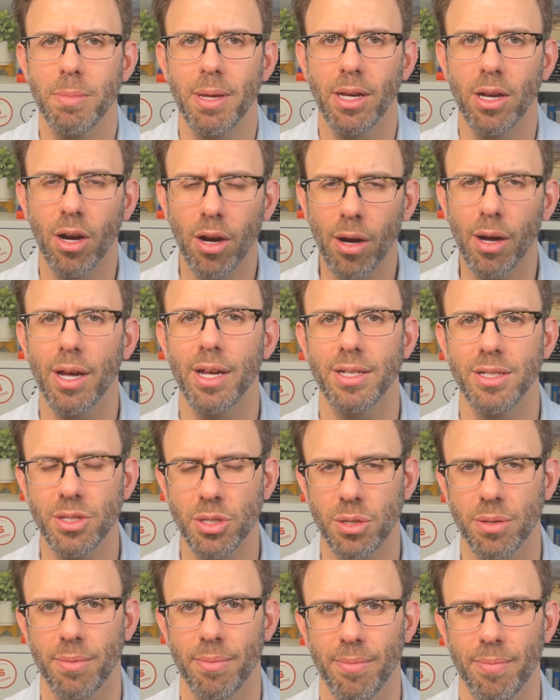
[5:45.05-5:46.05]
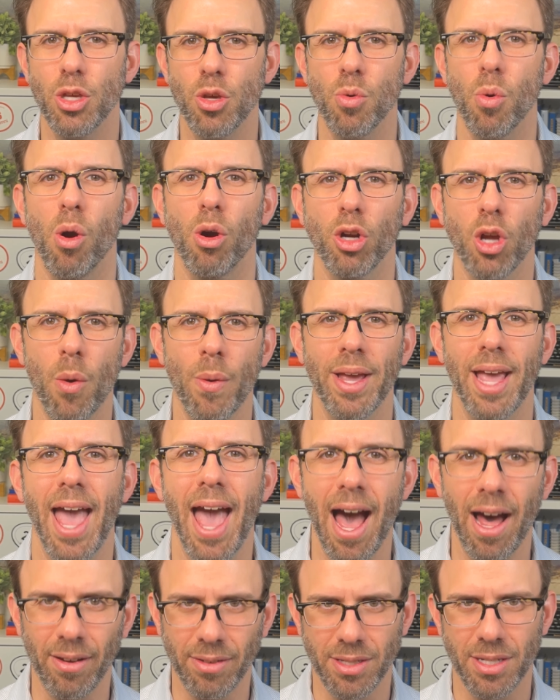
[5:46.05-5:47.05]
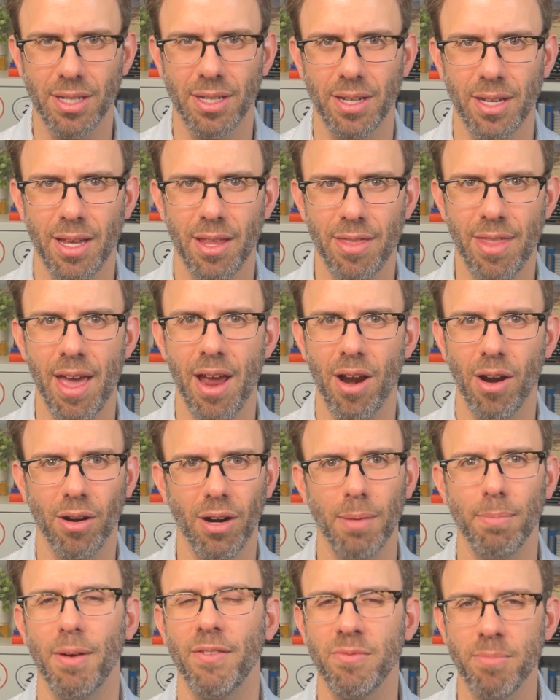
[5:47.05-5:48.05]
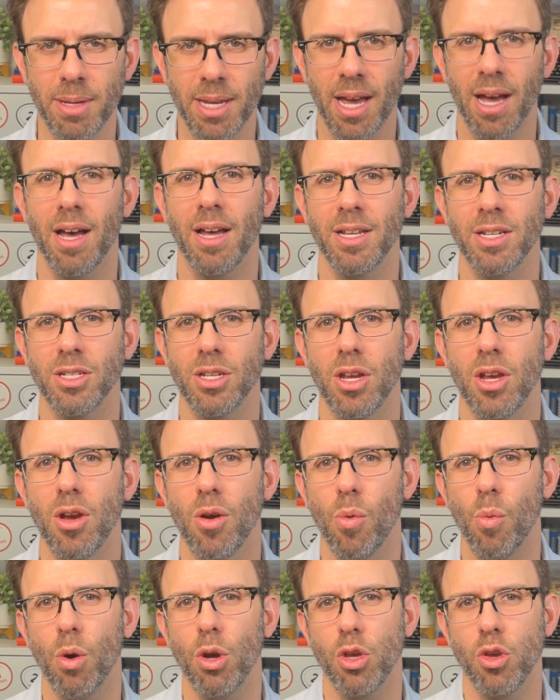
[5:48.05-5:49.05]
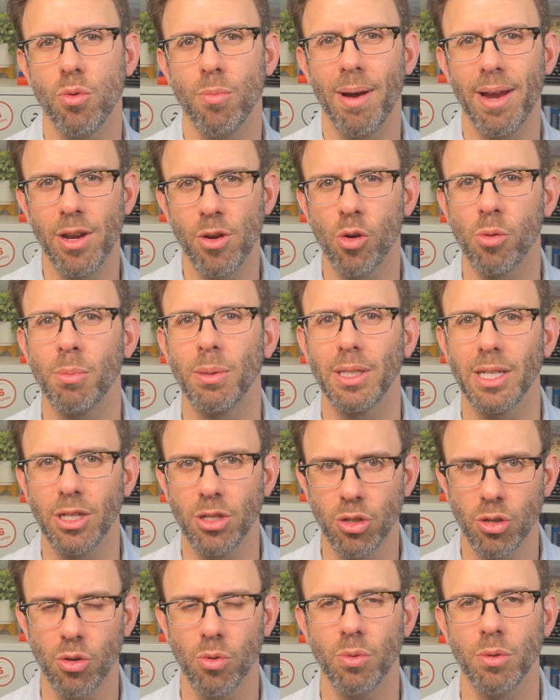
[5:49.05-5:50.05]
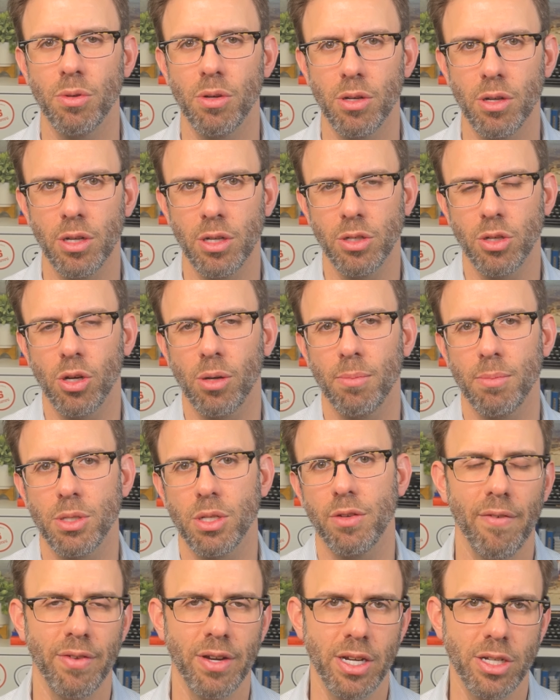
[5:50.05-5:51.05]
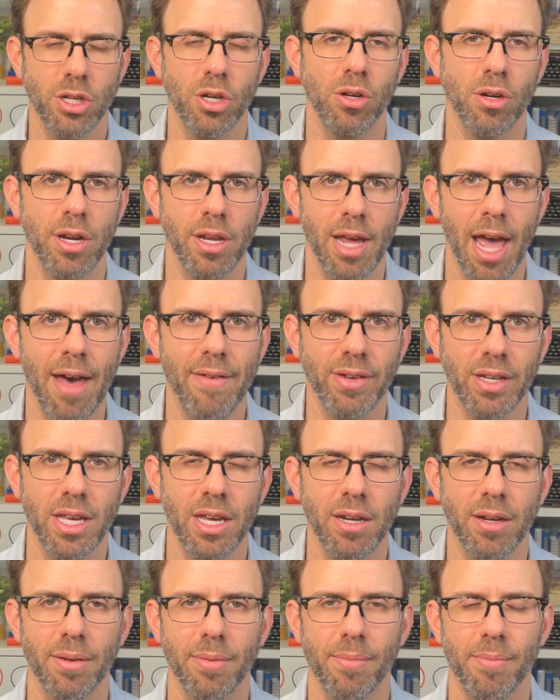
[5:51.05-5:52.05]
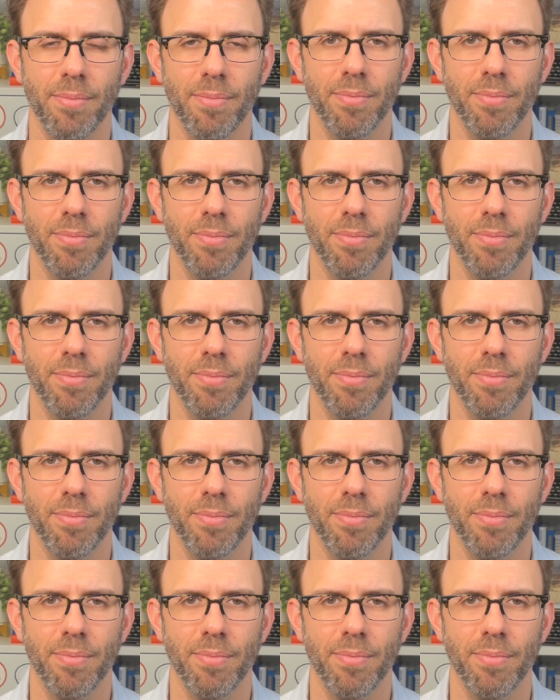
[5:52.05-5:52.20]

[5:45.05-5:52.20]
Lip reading: because you are going out there above and beyond what you might normally do in terms of an attorney advocate,